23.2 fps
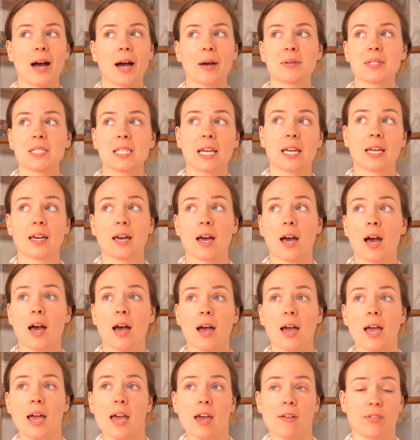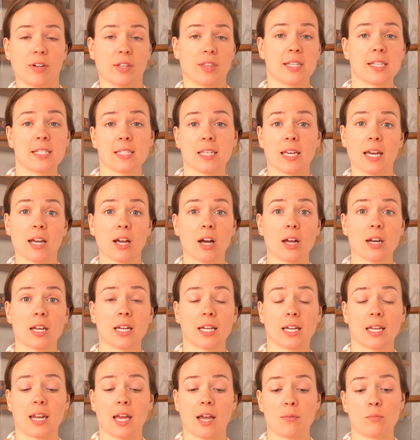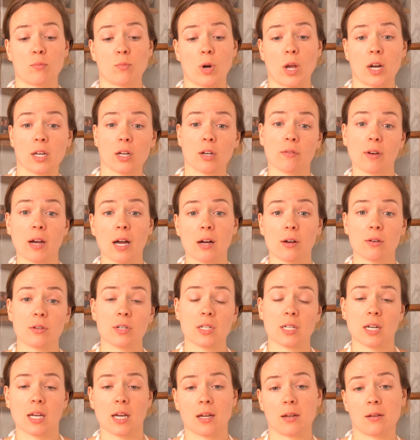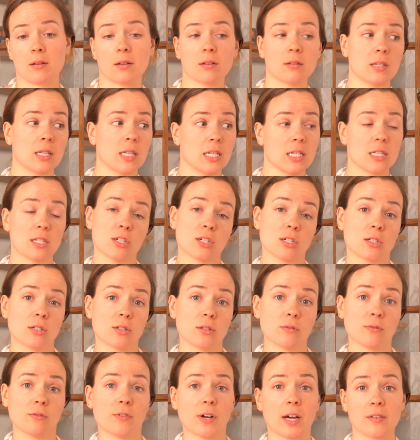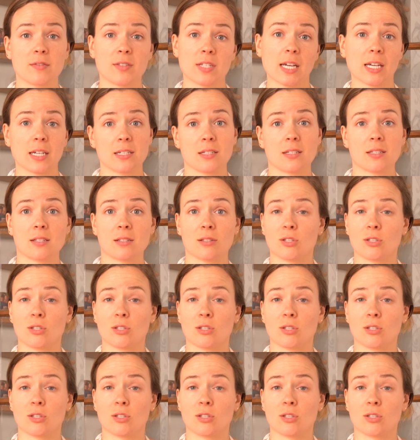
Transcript: I was like, everything's chaotic and I'm running around and I need to five seconds.